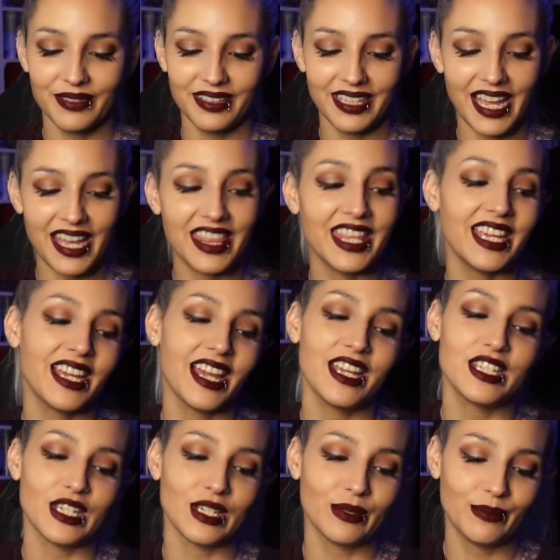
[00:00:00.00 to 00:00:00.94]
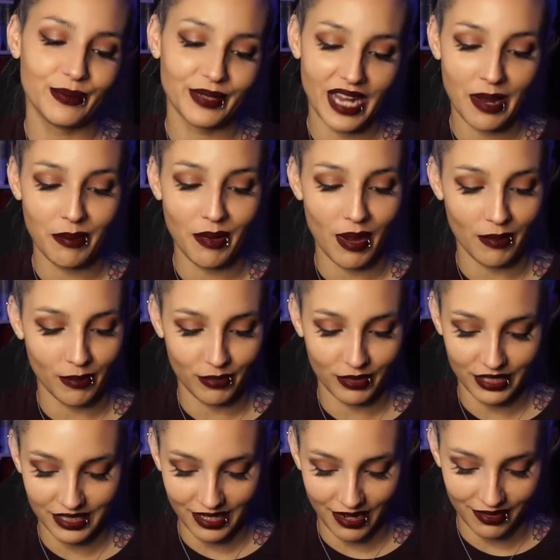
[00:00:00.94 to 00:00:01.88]
I think I do, but I probably
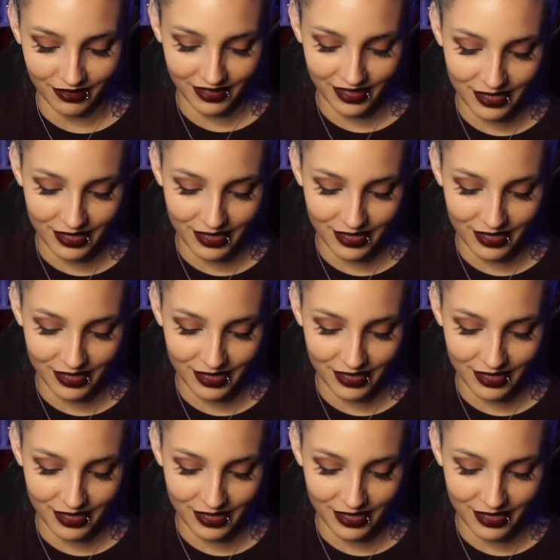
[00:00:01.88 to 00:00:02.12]
don't.